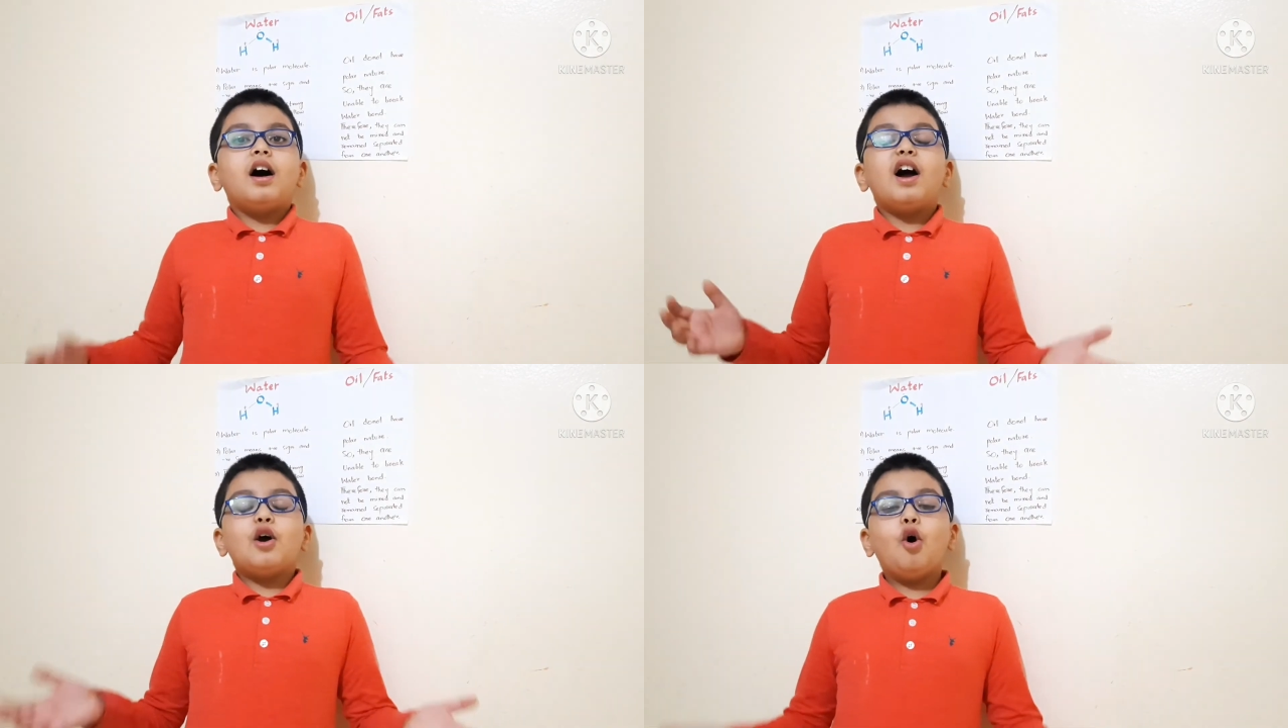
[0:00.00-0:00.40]

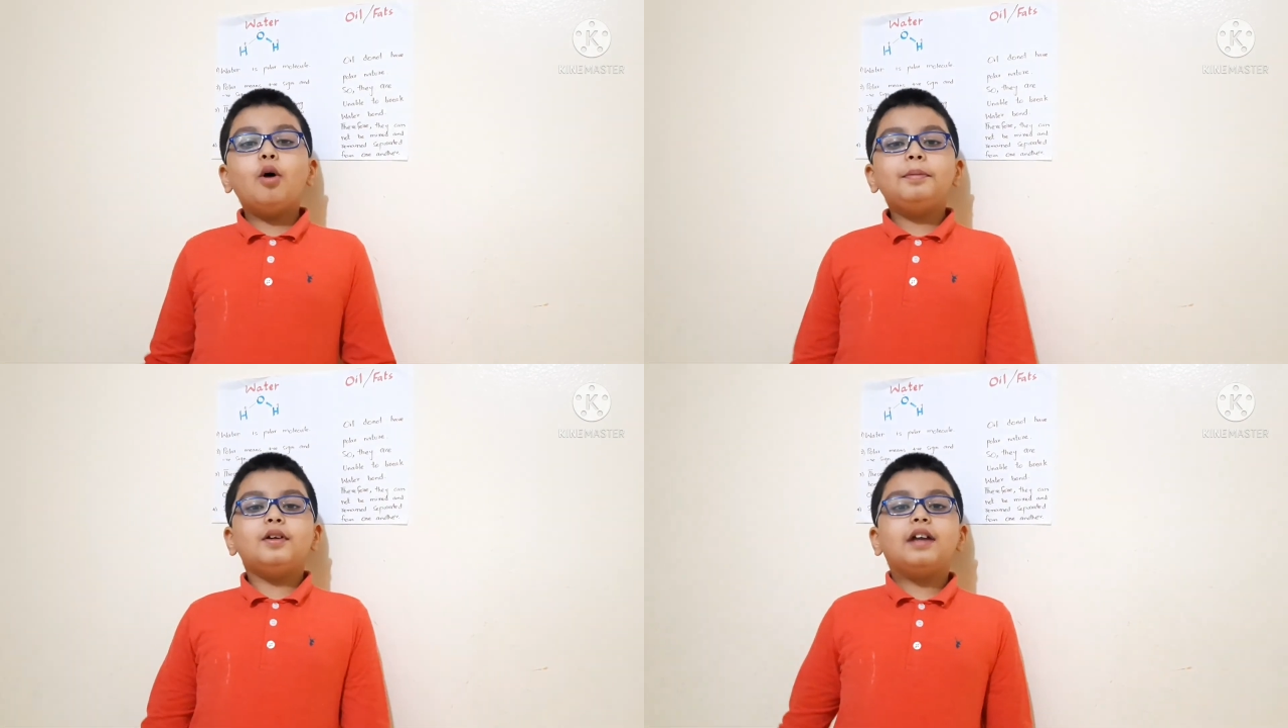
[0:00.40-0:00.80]
I
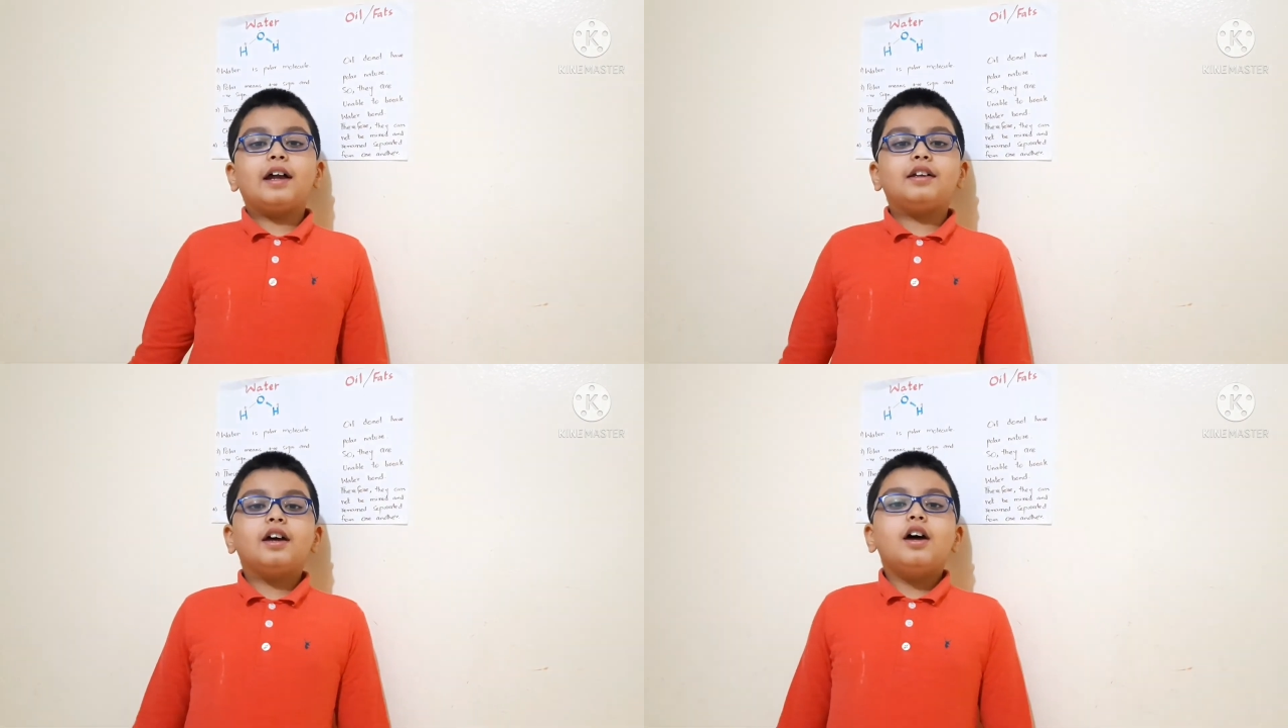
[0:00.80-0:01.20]

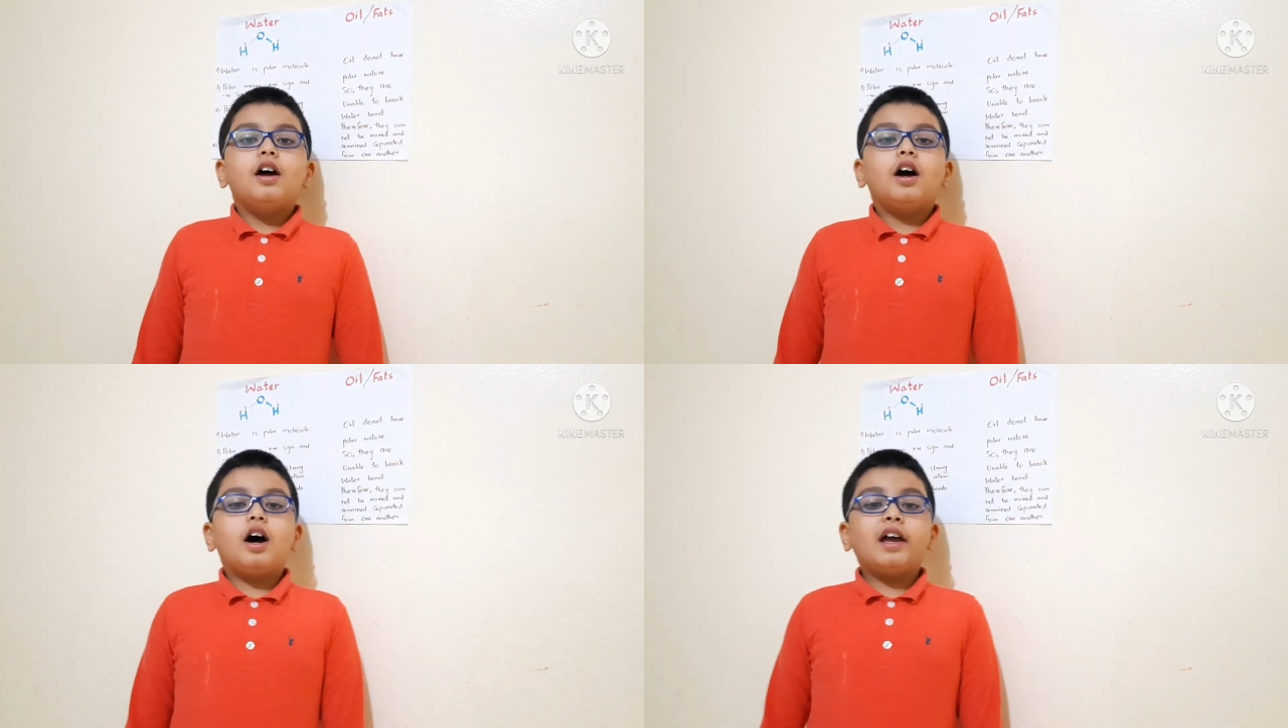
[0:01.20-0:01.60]

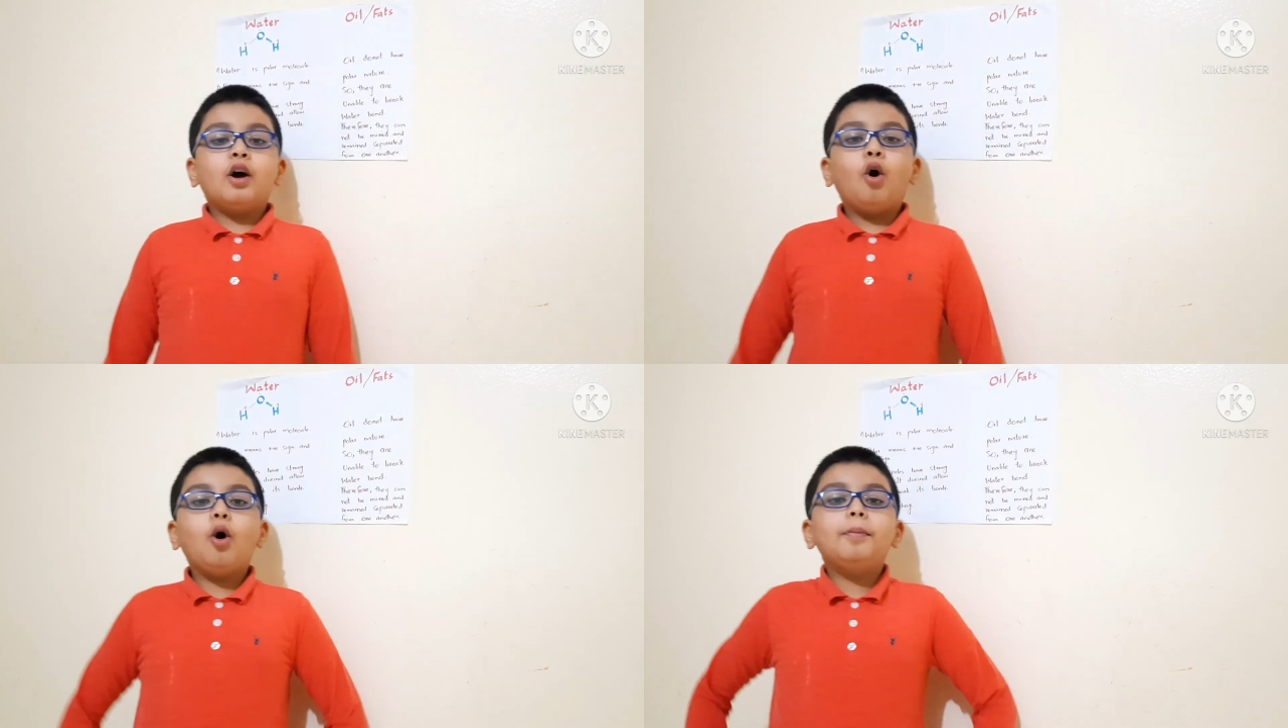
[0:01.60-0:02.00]

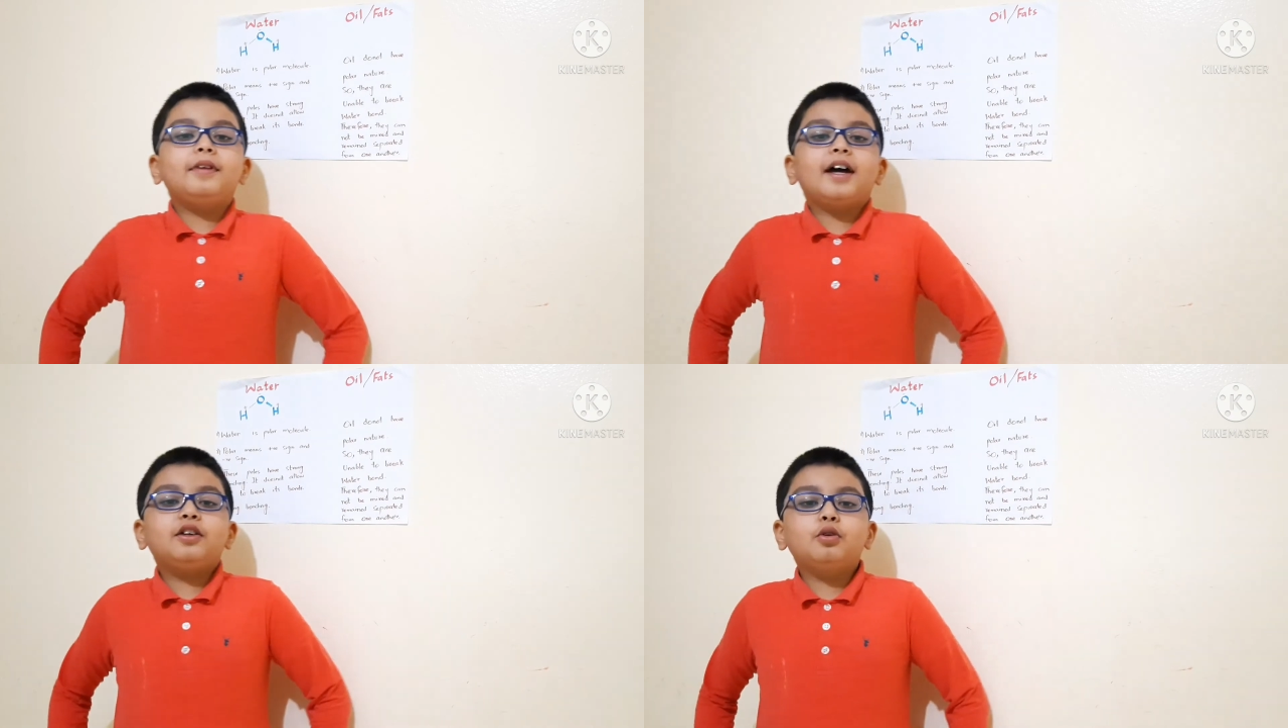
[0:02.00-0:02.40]

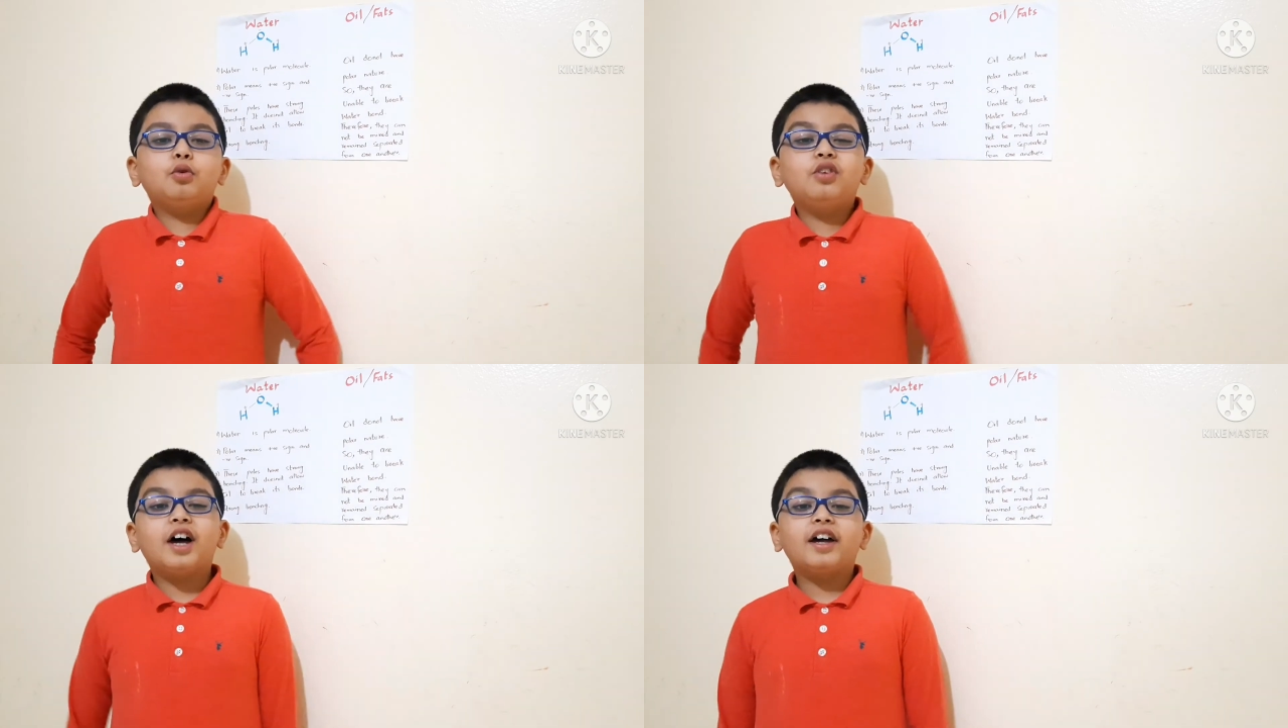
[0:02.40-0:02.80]
hope that you